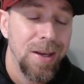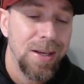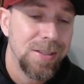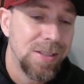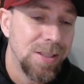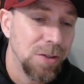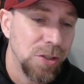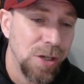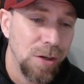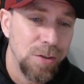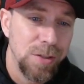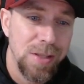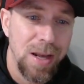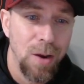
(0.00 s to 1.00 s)
It still
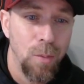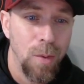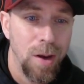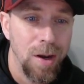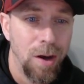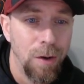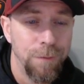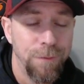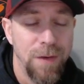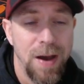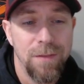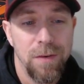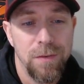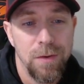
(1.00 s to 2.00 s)
shows that I won all
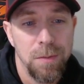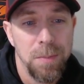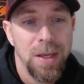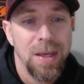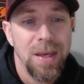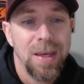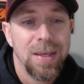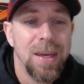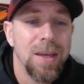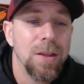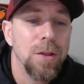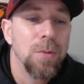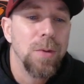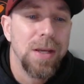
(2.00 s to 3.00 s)
5 of them. King
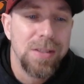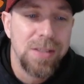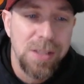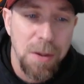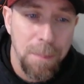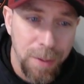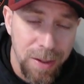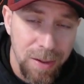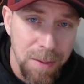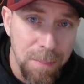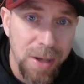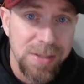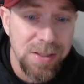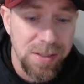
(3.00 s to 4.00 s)
of the Ring is completely
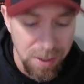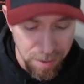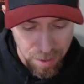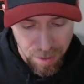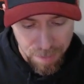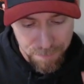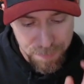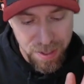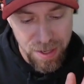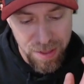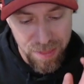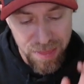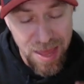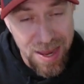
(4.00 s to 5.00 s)
busted,
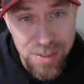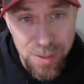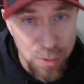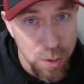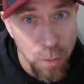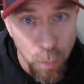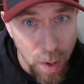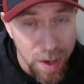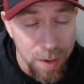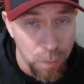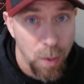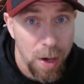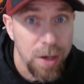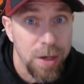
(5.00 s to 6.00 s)
but that is the
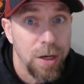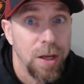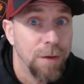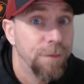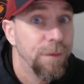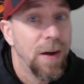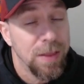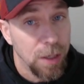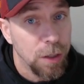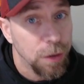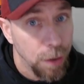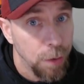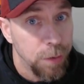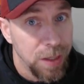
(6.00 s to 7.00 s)
where you're going to find the
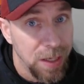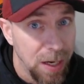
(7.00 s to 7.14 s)
clothing